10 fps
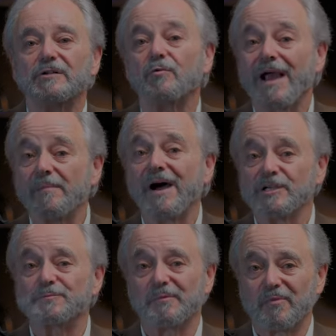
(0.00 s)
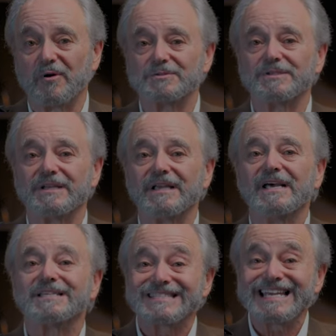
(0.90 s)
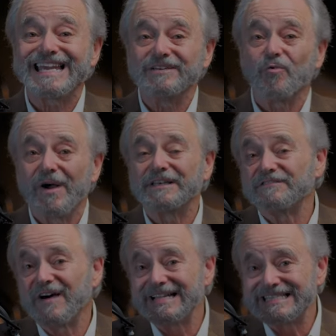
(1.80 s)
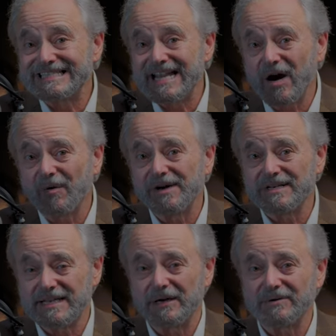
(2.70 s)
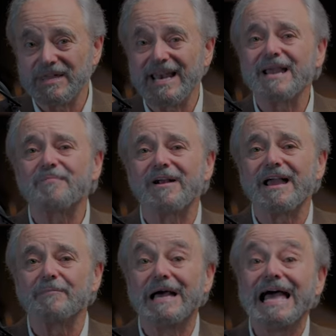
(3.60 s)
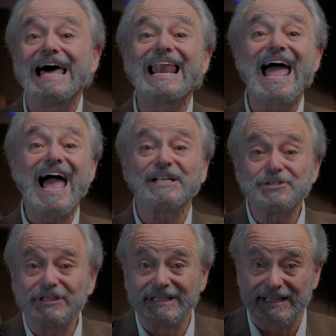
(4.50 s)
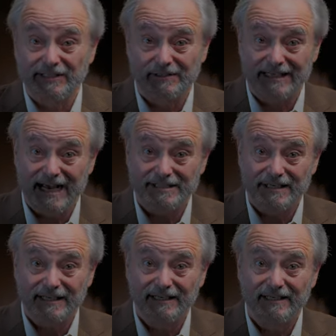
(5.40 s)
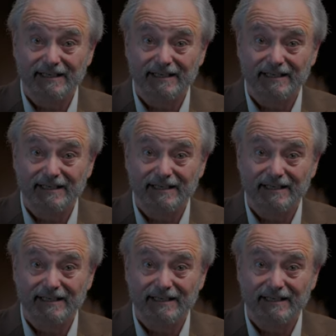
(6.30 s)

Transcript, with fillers: the rabbis proposed that Satan went to find Sarah to tell her that Abraham had actually killed Isaac.